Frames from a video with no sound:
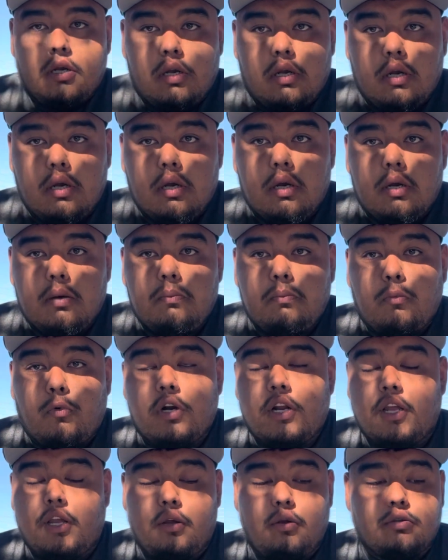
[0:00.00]
good
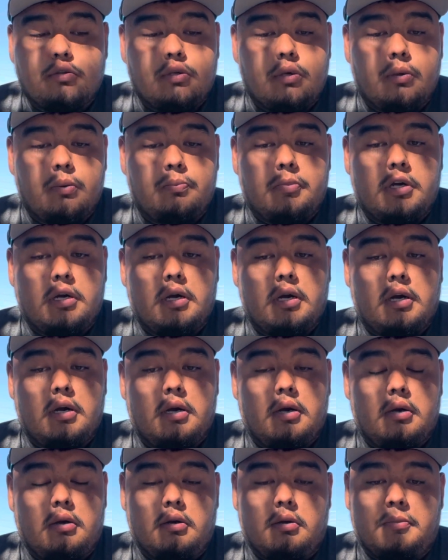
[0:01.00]
morning youtube
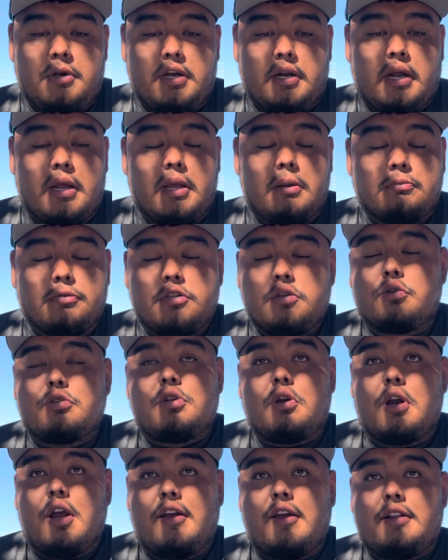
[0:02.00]
uh man i am so
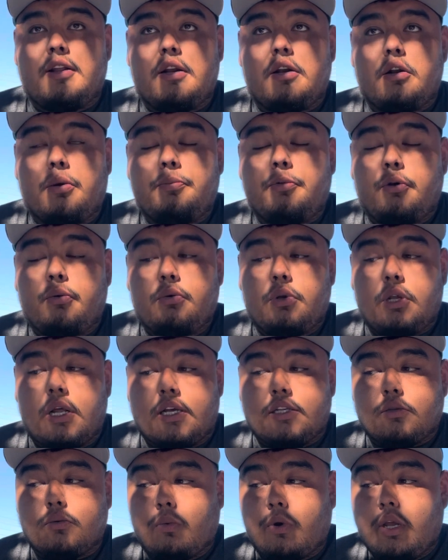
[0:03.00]
sorry i didn't upload
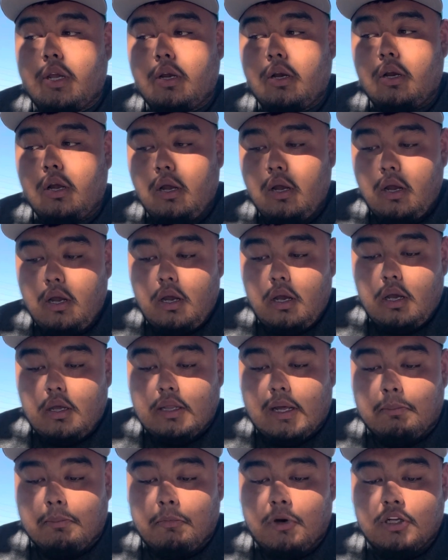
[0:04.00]
last week
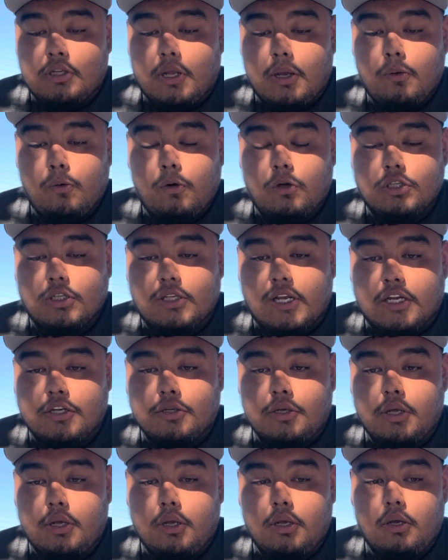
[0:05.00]
that monday was
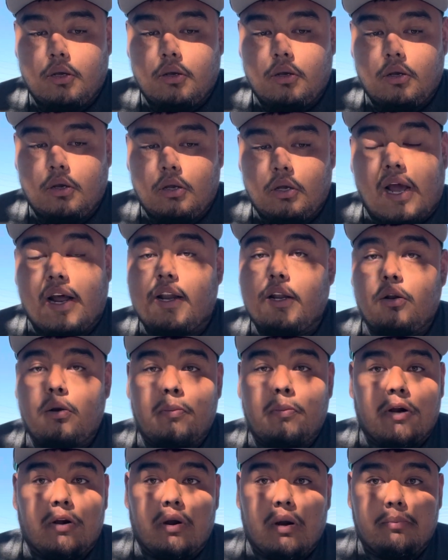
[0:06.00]
actually i didn't know
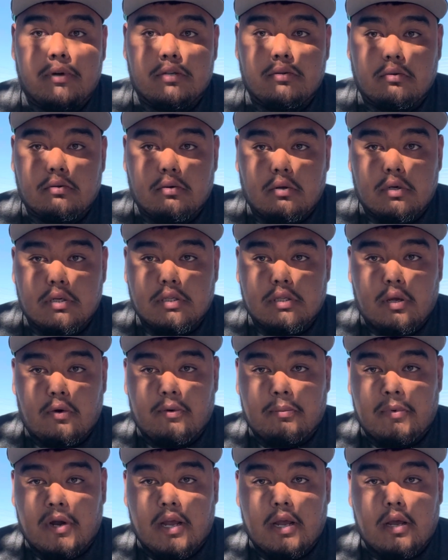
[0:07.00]
my grandparents was going to stay over
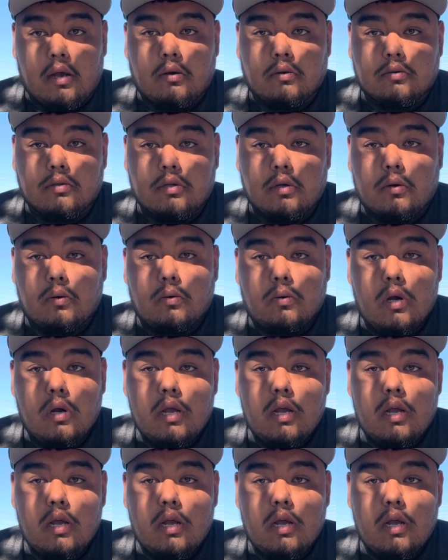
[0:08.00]
my house so